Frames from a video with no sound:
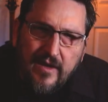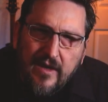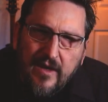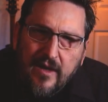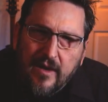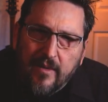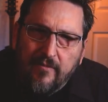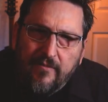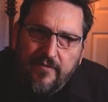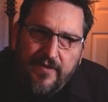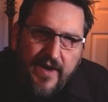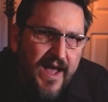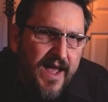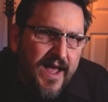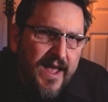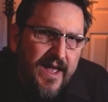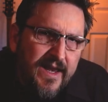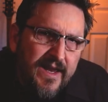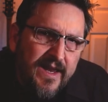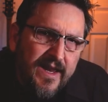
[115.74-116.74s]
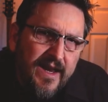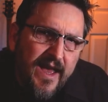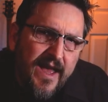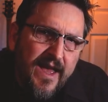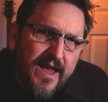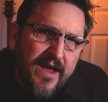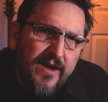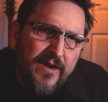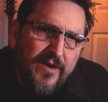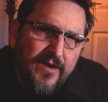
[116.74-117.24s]
I'm finding
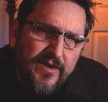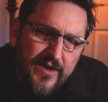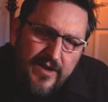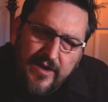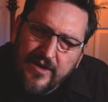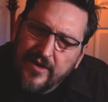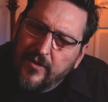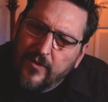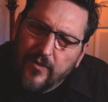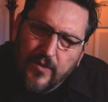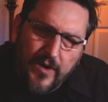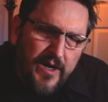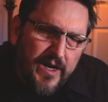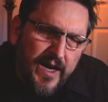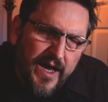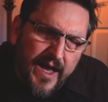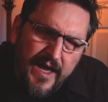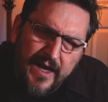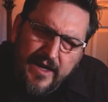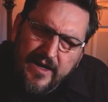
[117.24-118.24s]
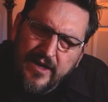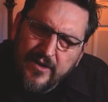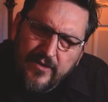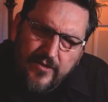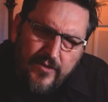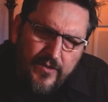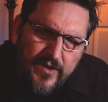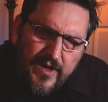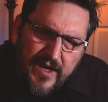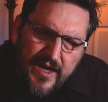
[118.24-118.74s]
out what I
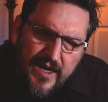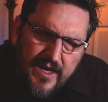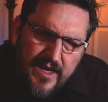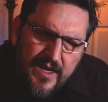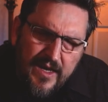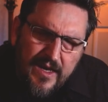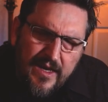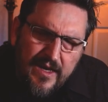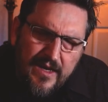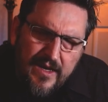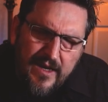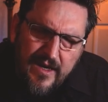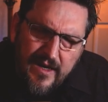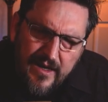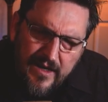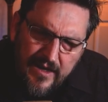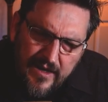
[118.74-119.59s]
don't need.